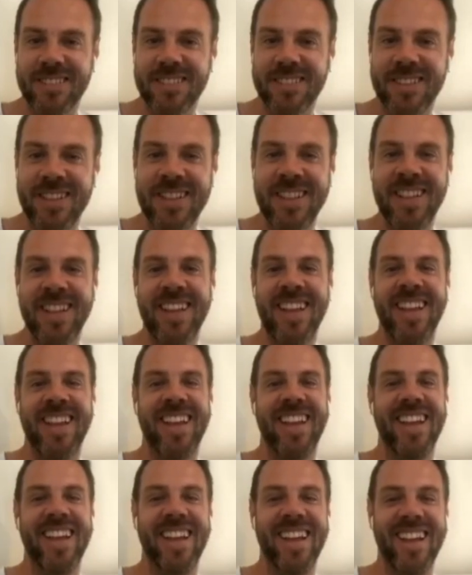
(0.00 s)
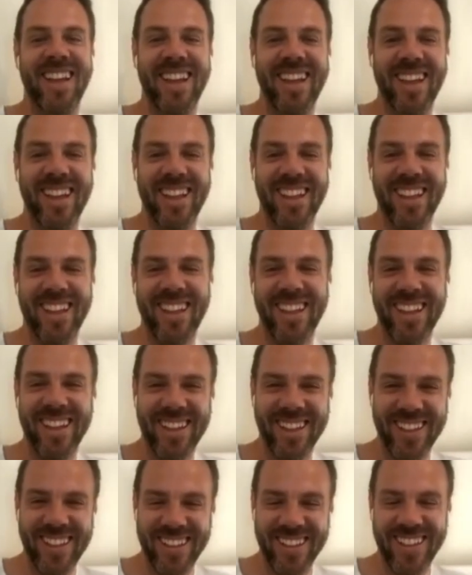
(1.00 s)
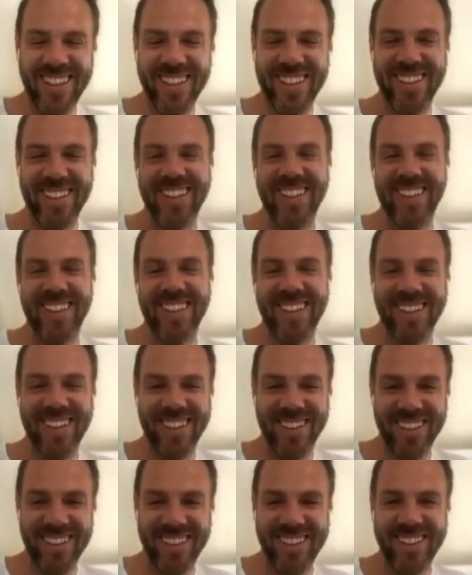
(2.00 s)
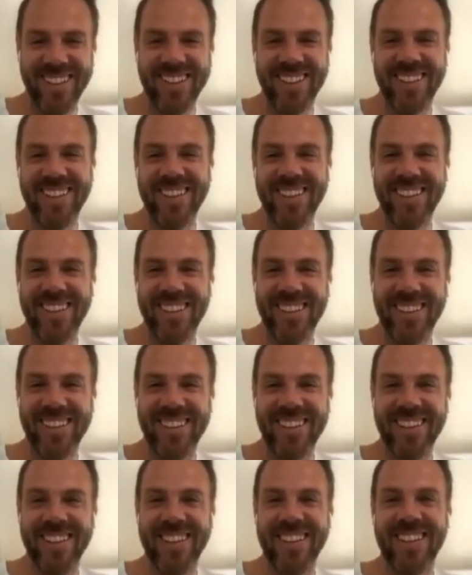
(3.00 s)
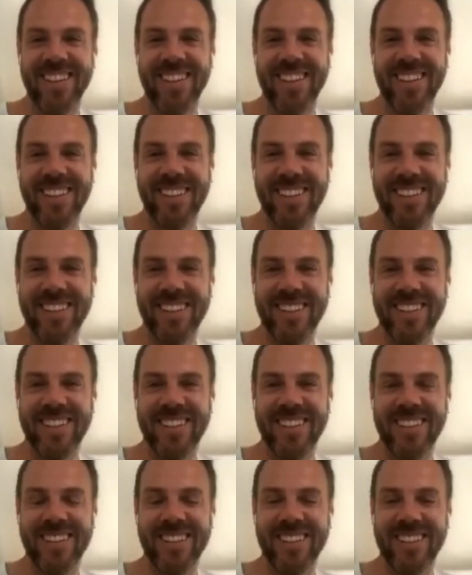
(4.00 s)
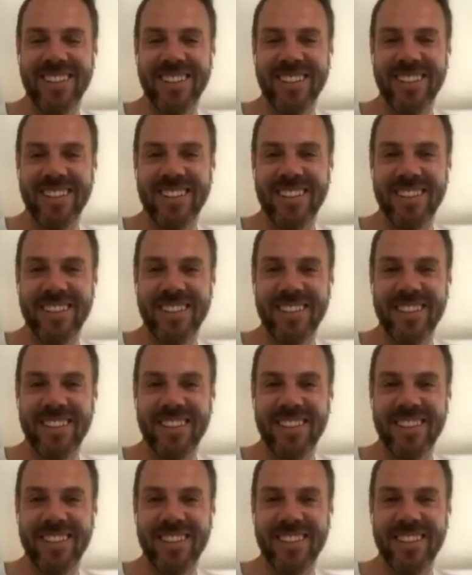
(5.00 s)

This person isn't speaking.